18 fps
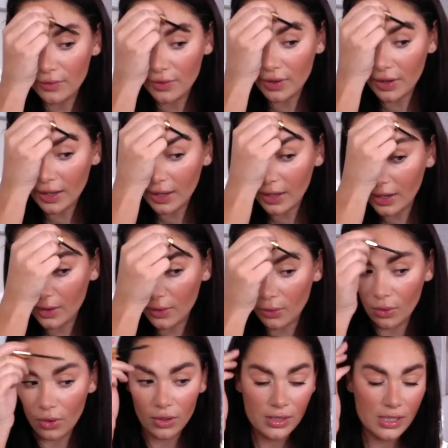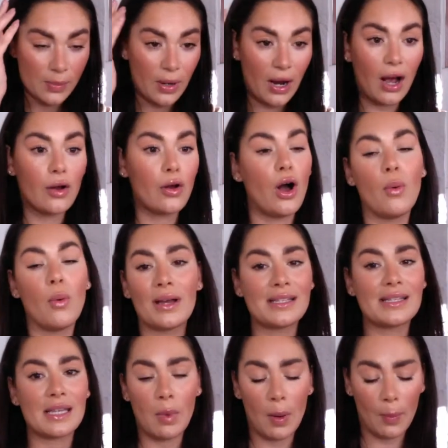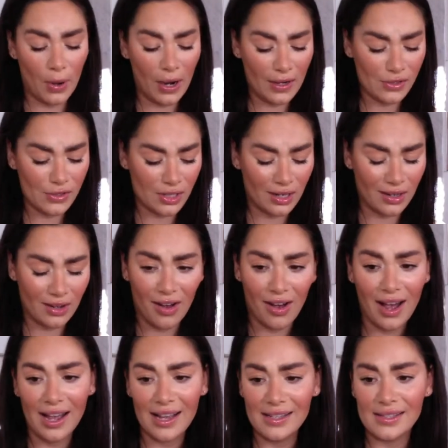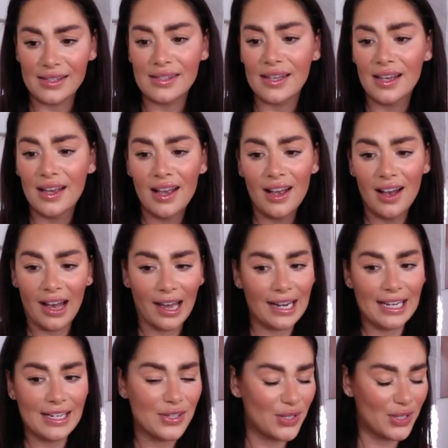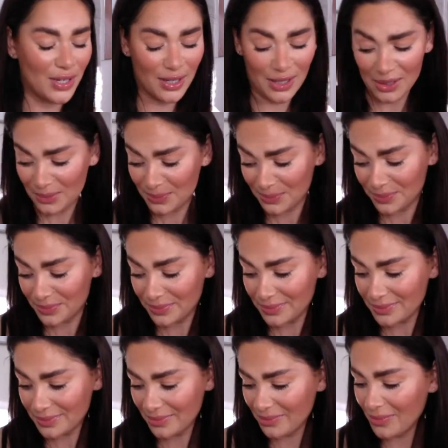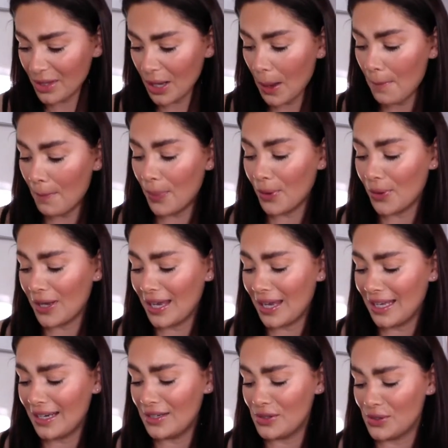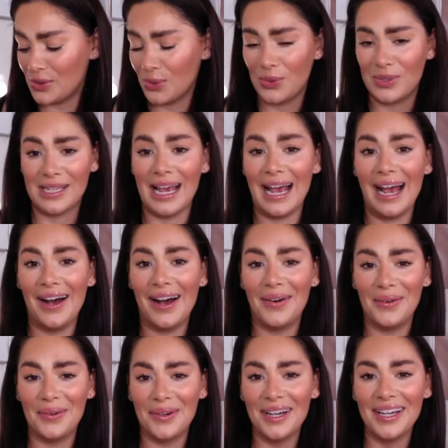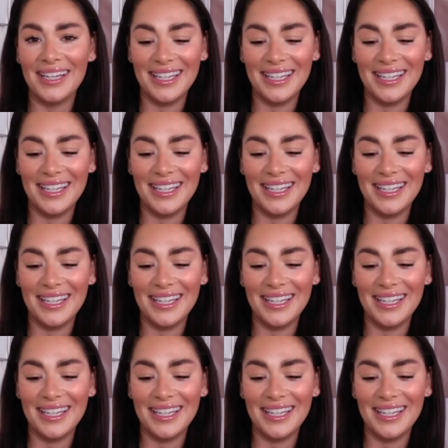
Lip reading: Like a little glossy brow. I can't wait to get my brows done, guys. I need to book it in and sort it out.